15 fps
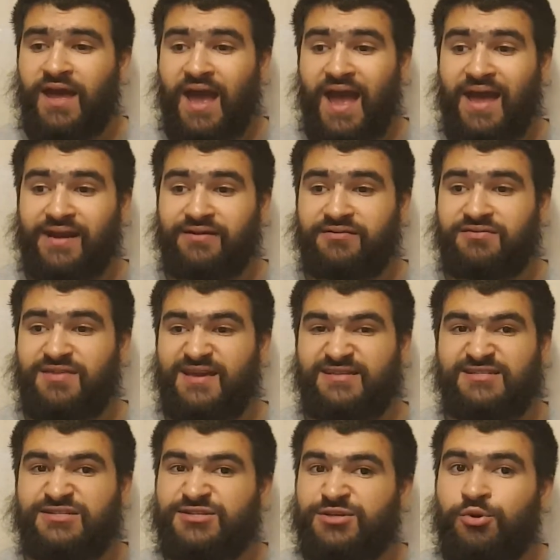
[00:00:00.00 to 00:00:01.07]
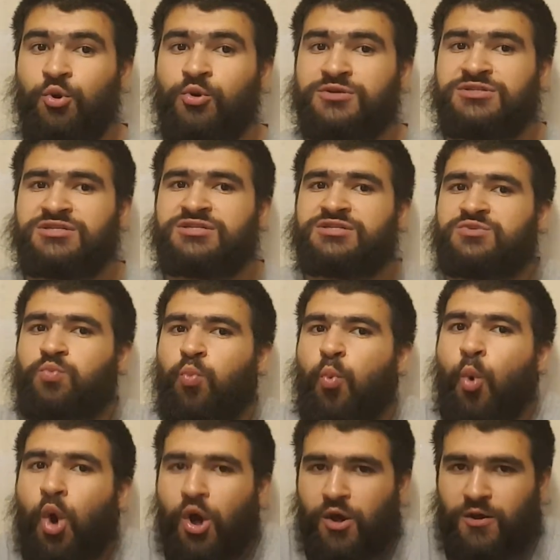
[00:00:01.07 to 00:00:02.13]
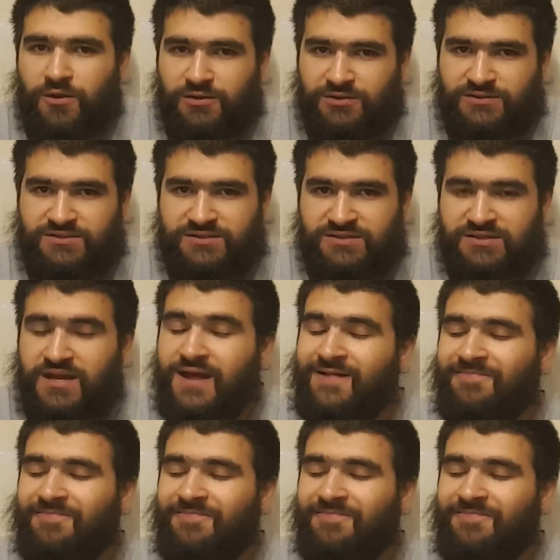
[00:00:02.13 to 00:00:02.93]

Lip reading: and they slaughtered worlds.